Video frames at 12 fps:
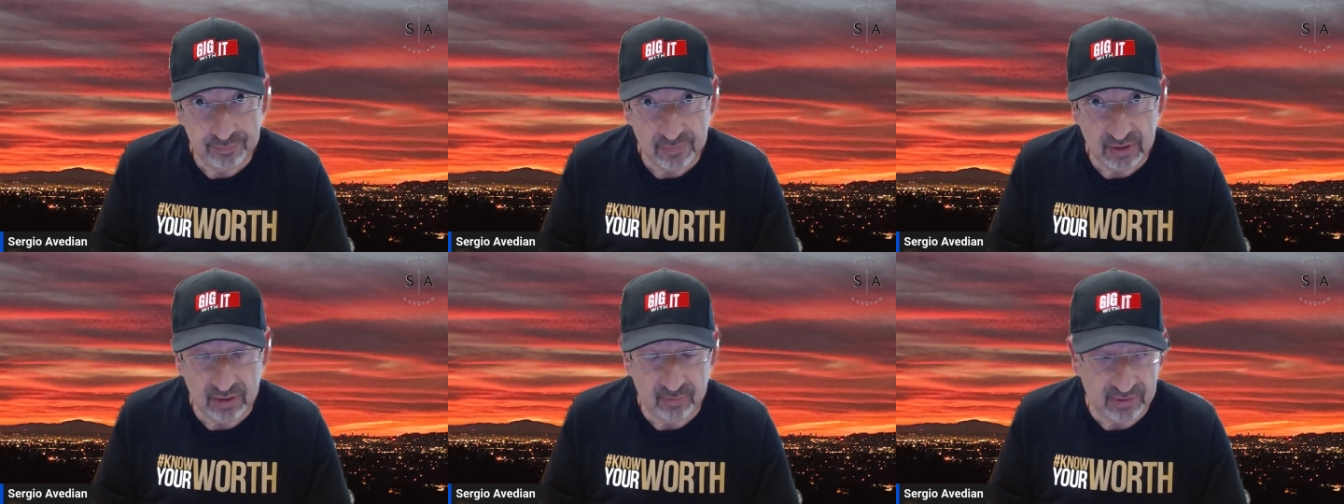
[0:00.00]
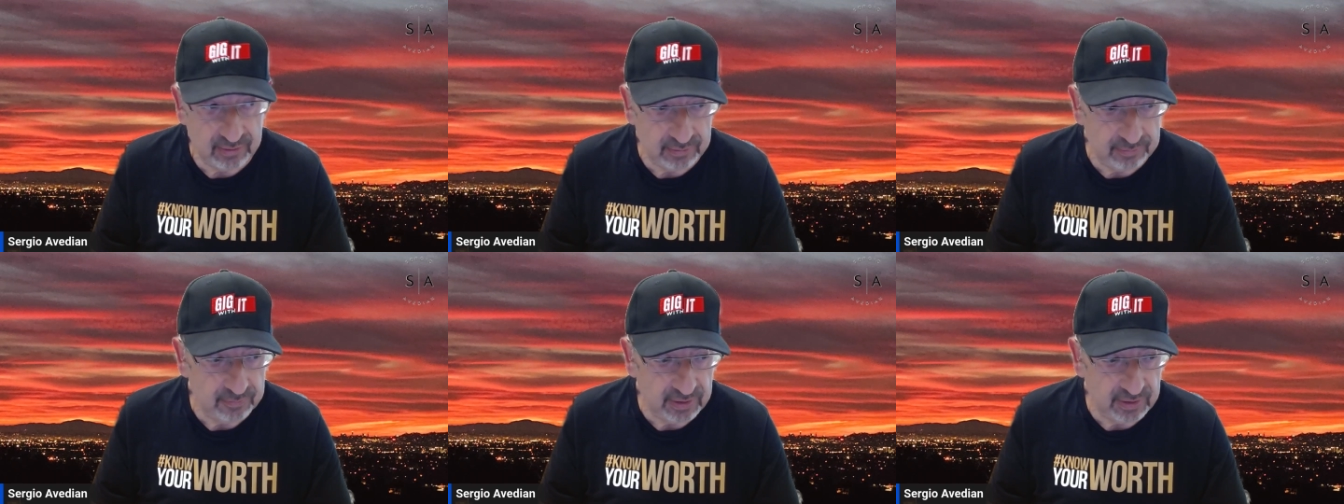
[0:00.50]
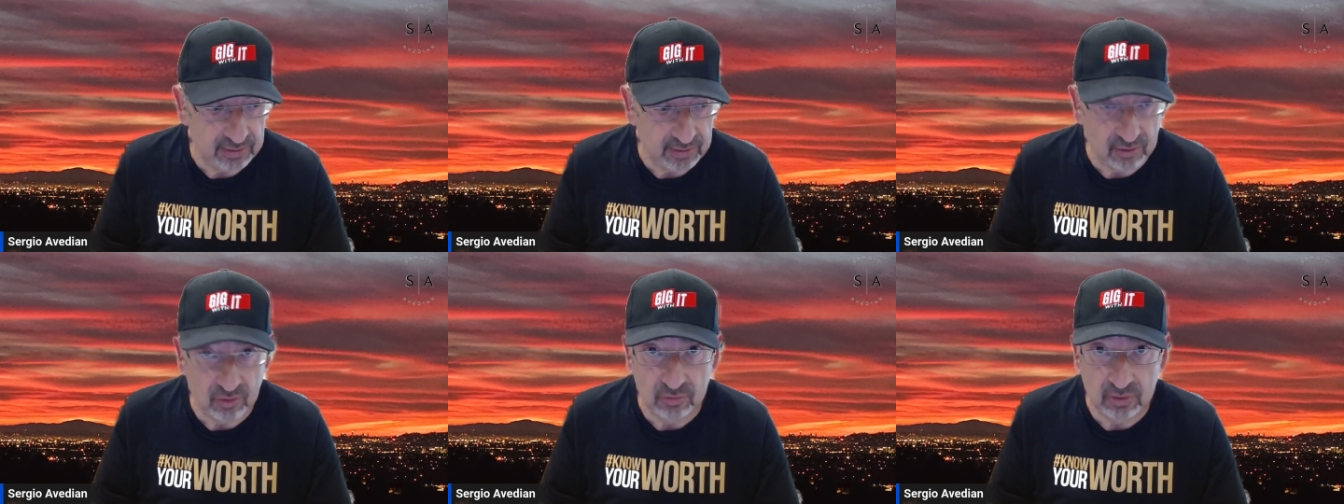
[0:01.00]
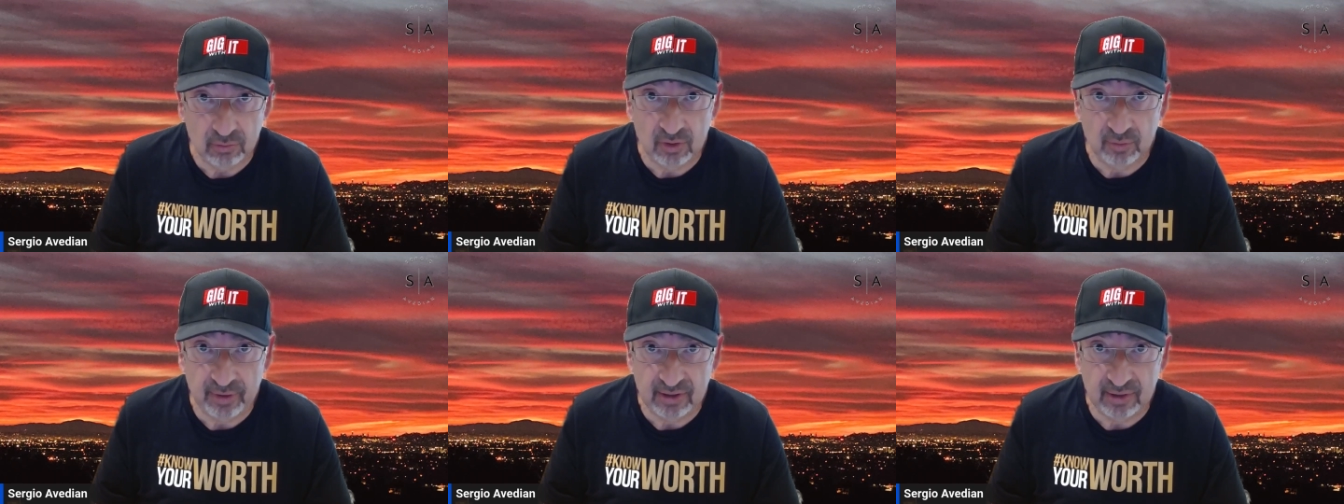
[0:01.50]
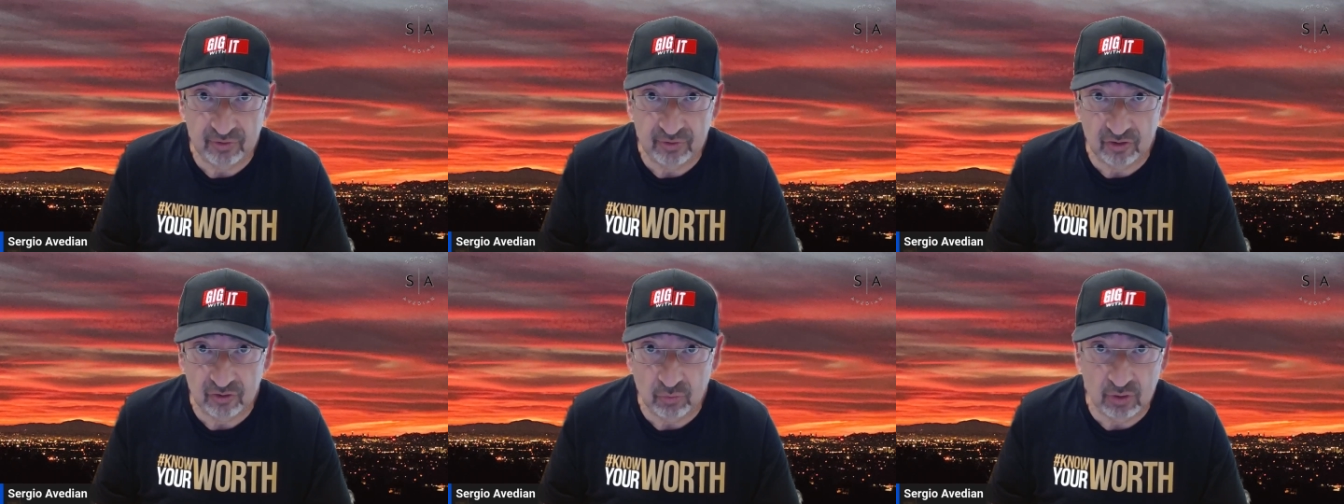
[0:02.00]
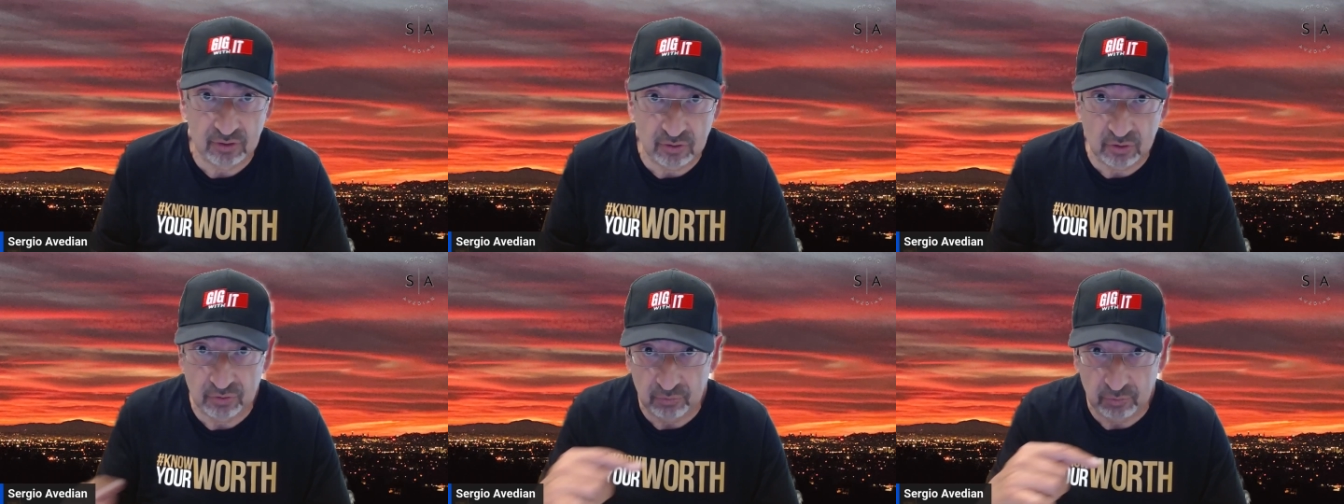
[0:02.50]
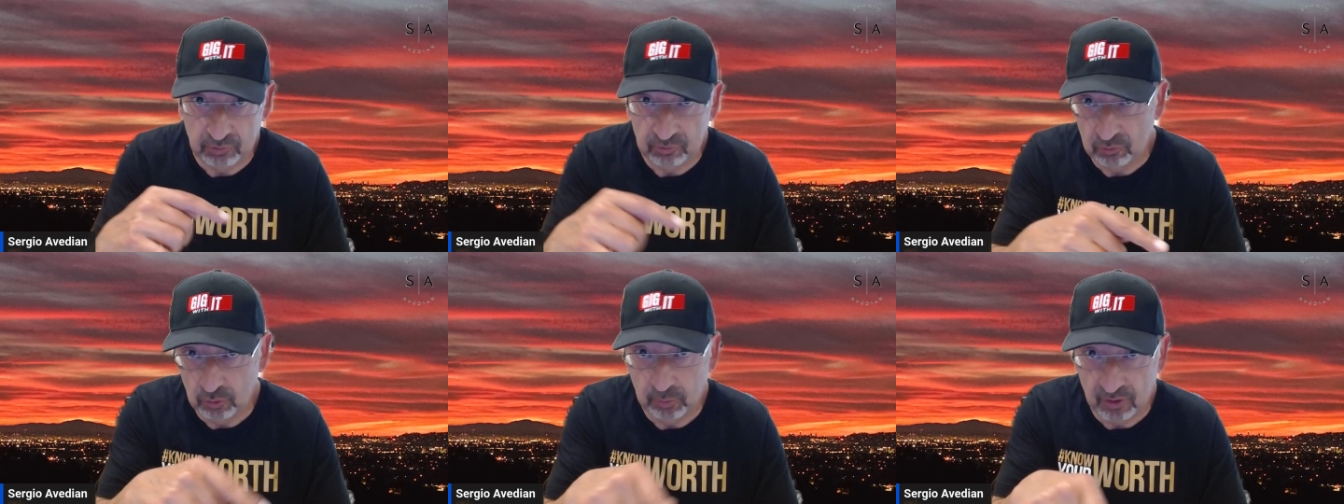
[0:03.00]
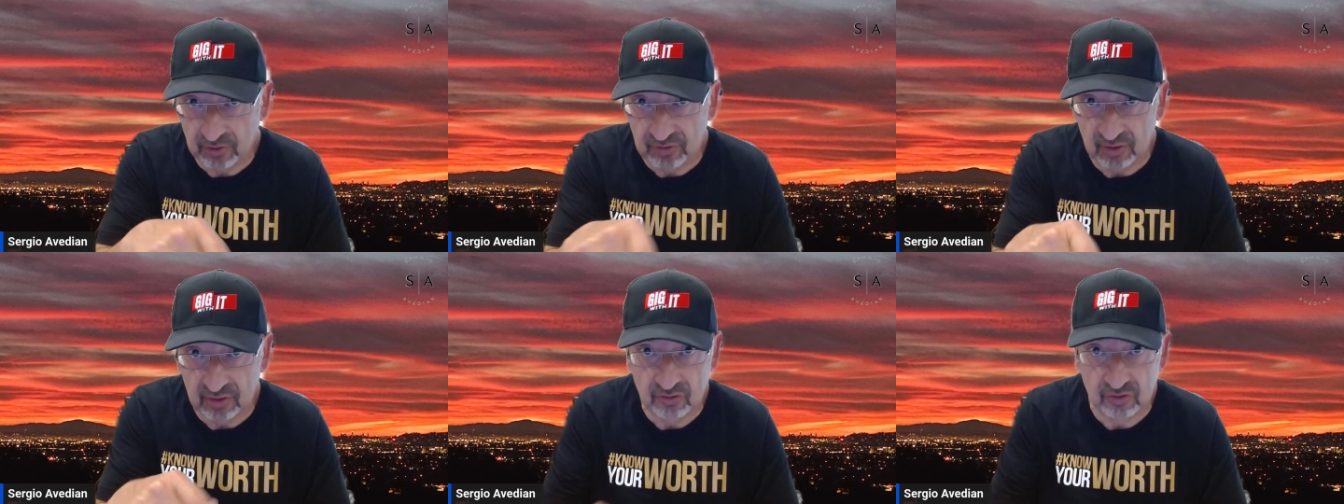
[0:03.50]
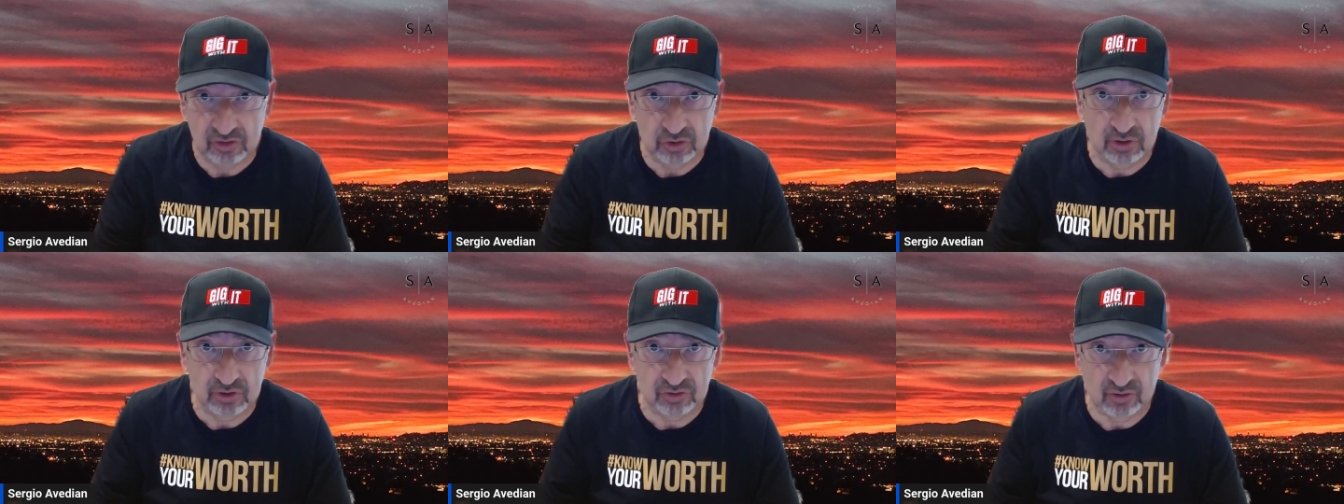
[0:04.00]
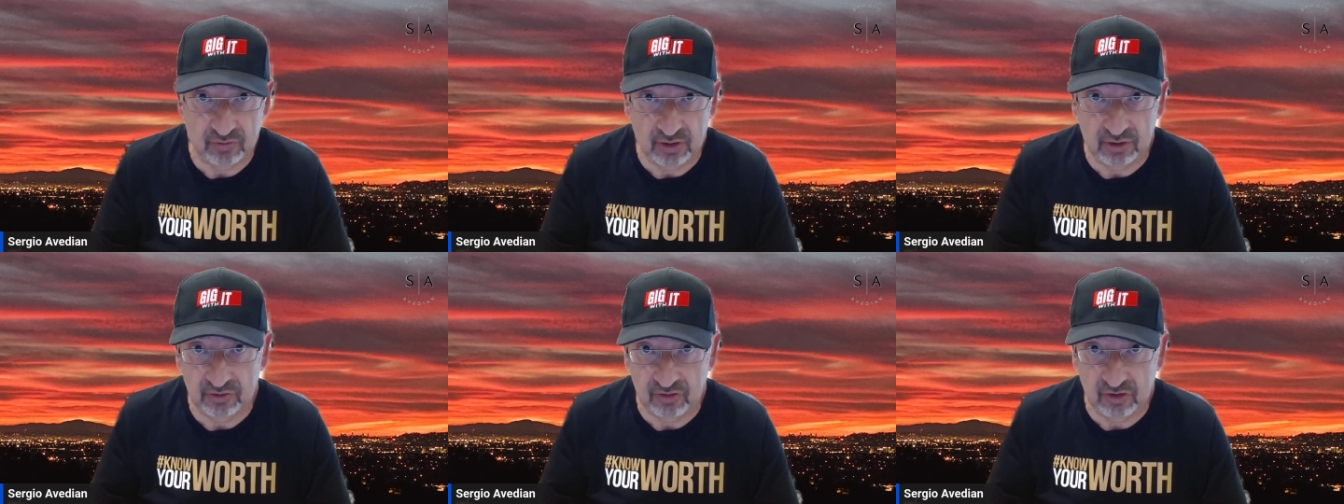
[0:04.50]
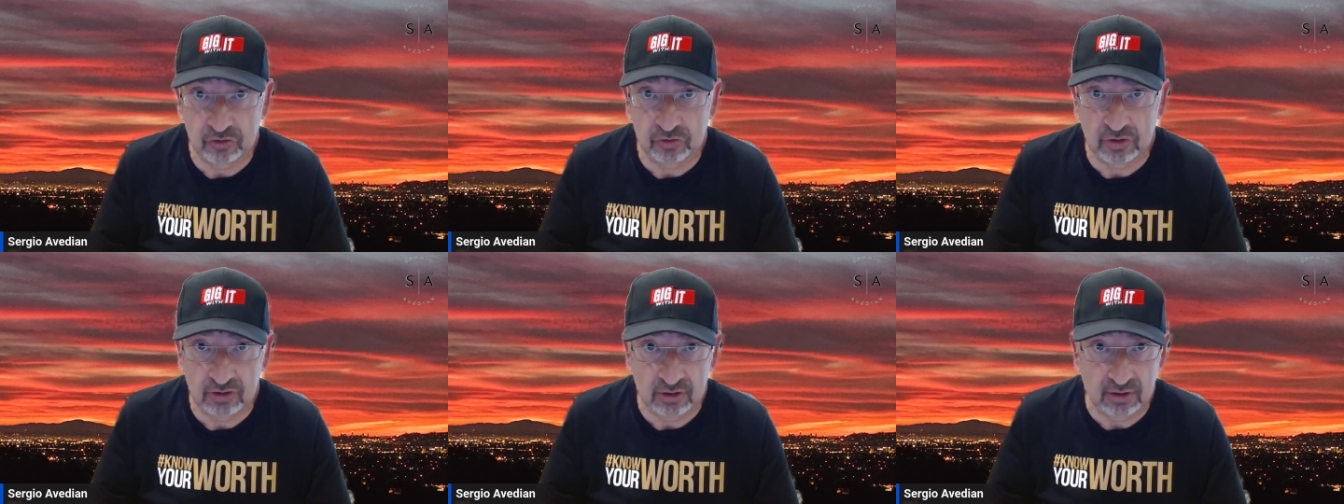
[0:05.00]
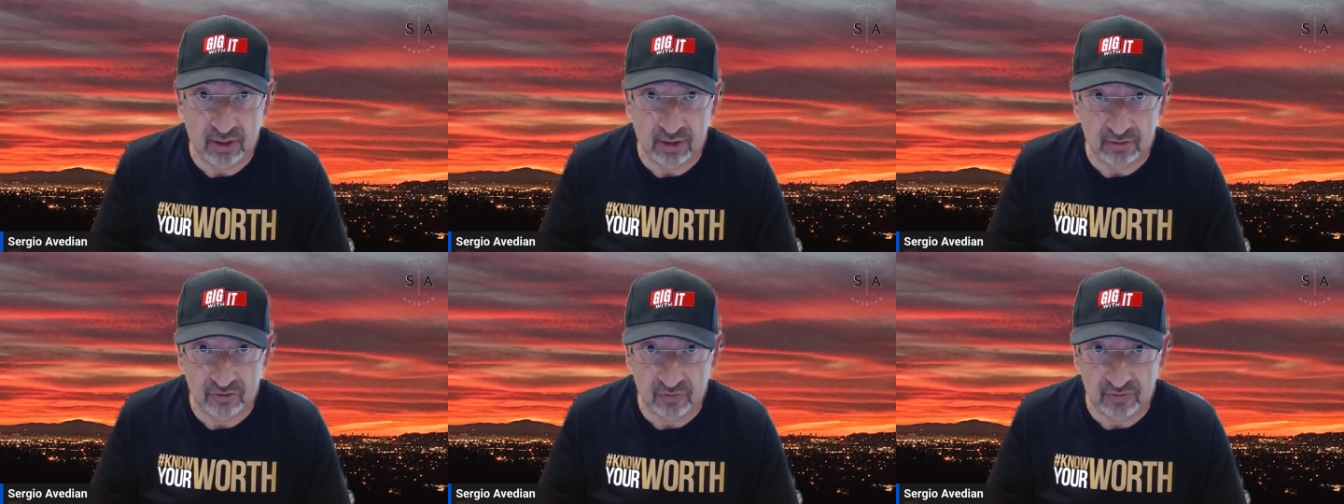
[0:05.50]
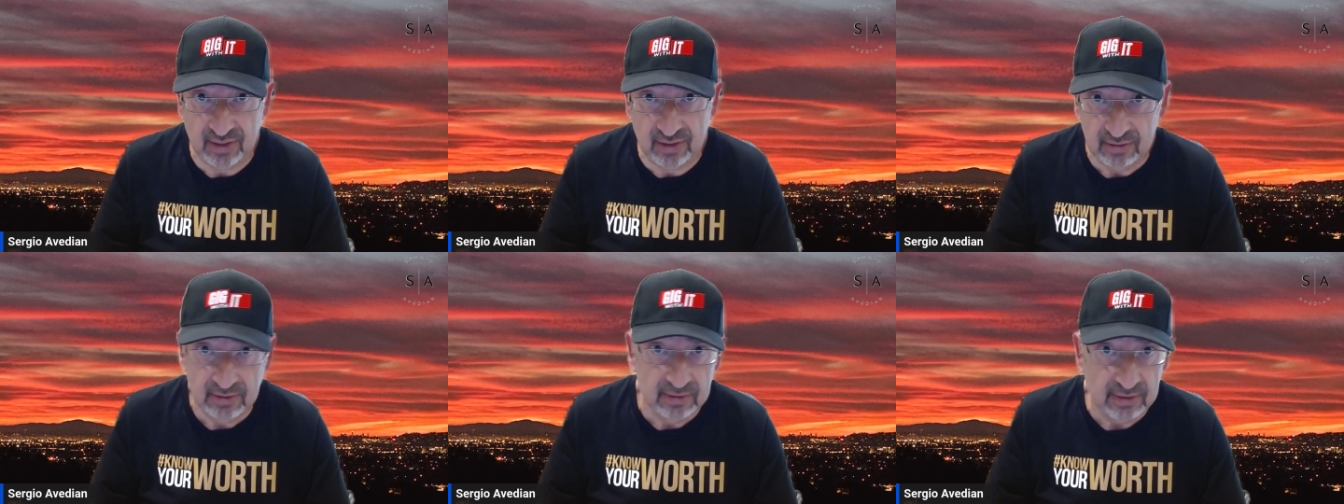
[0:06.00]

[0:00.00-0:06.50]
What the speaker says: Think about it, right? They want to pay themselves more to put us in this situation of $36 trillion of debt